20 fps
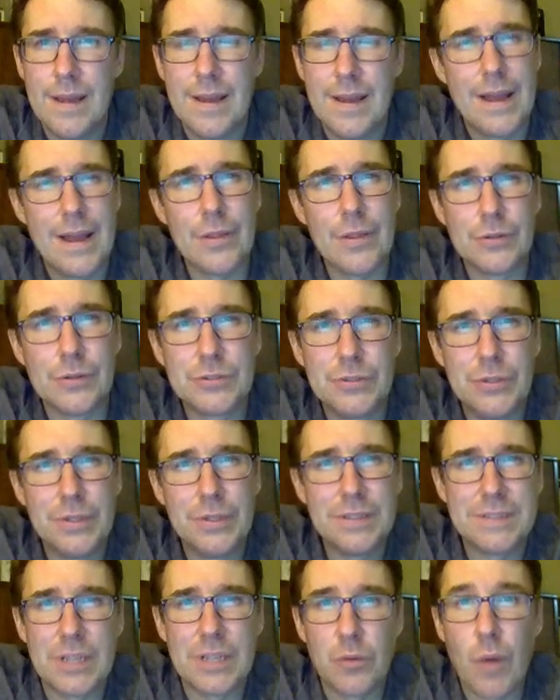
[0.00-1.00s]
Hello,
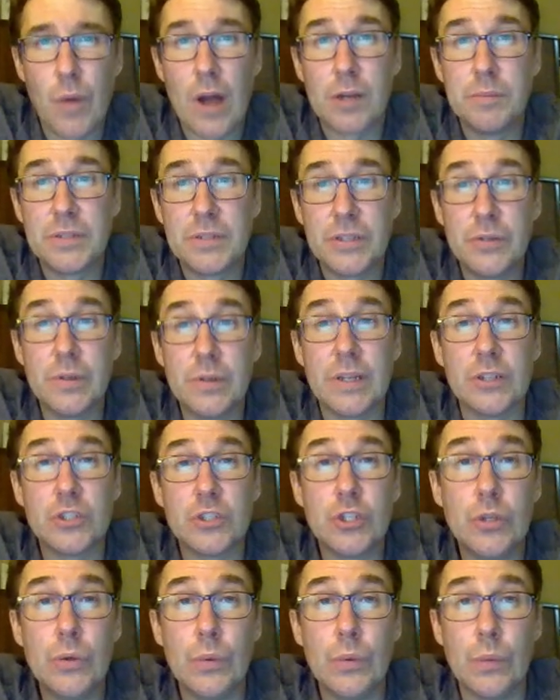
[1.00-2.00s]
students, and welcome to Unit
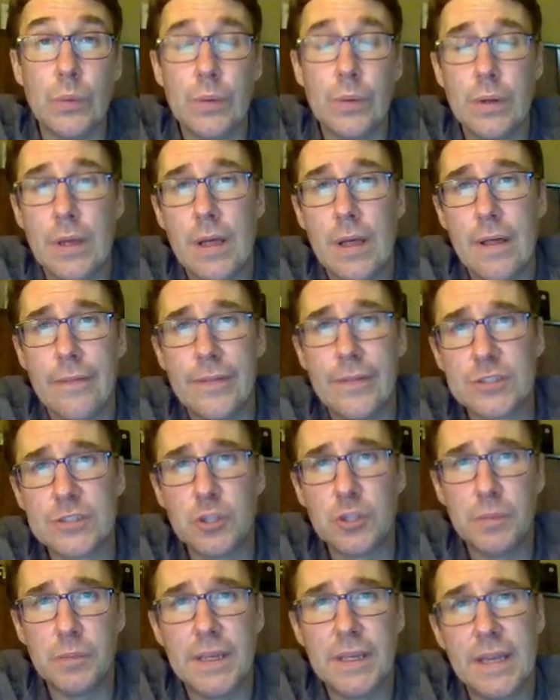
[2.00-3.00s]
2. This
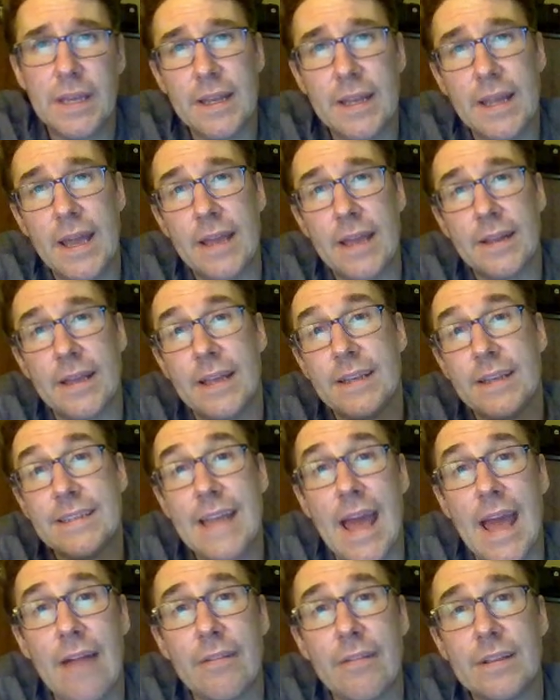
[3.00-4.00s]
will begin an
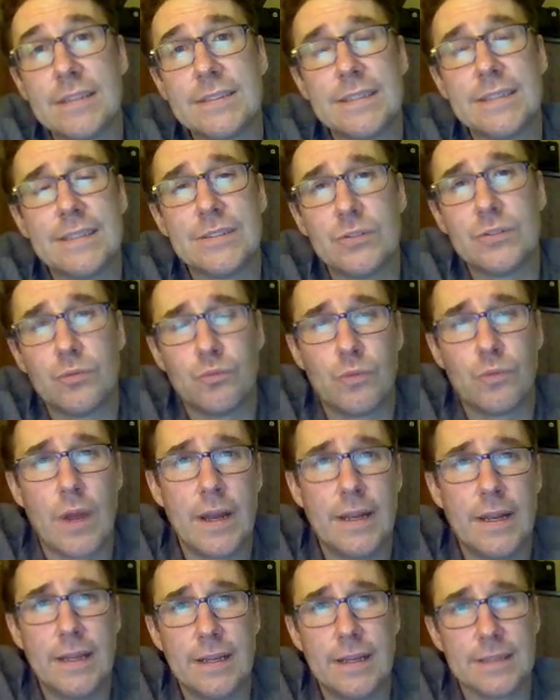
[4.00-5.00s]
analysis
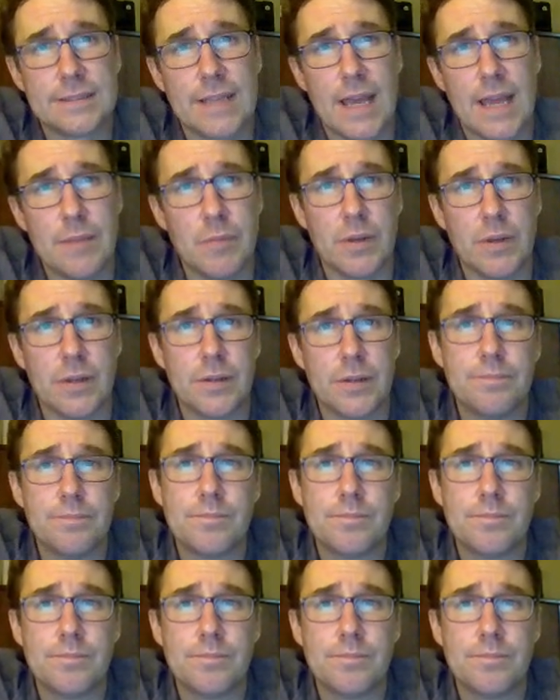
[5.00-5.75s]
writing assignment.